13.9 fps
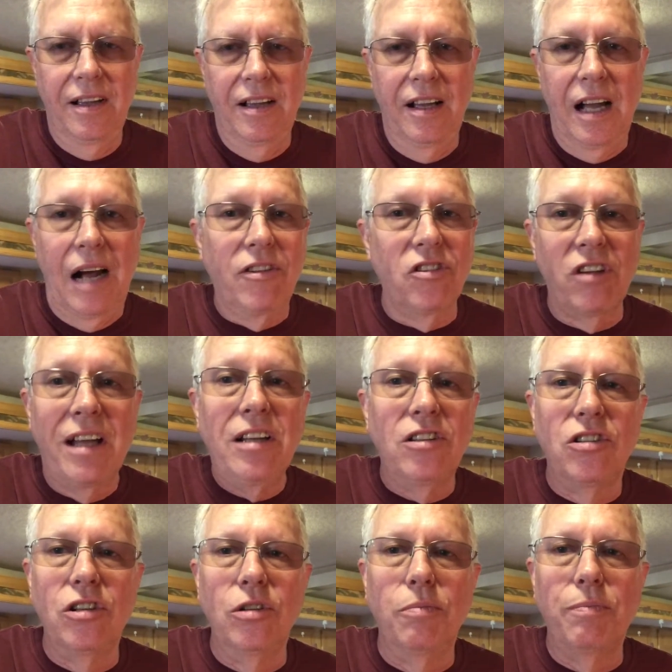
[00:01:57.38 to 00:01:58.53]
I've decided
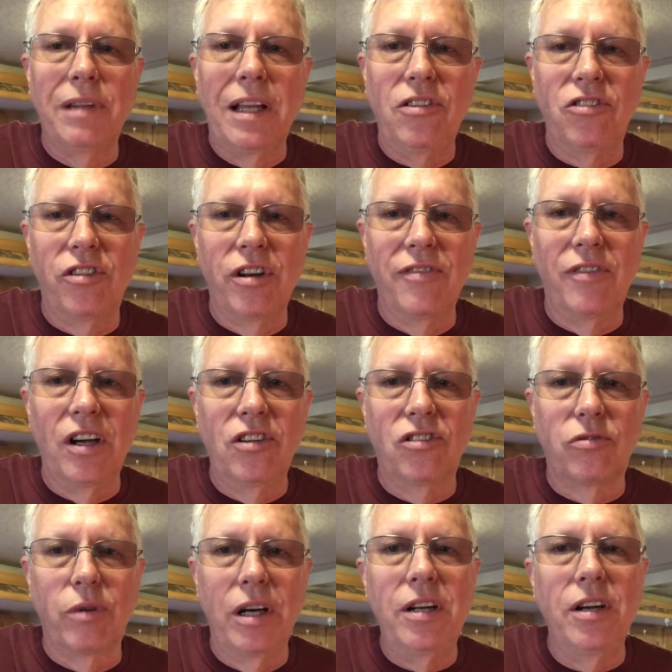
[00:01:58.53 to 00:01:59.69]
to place the device
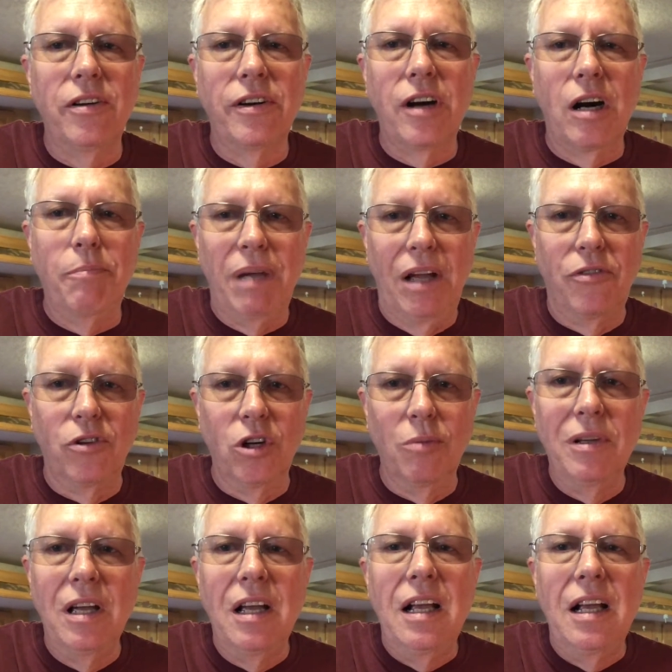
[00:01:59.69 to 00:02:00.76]
right here in our bedroom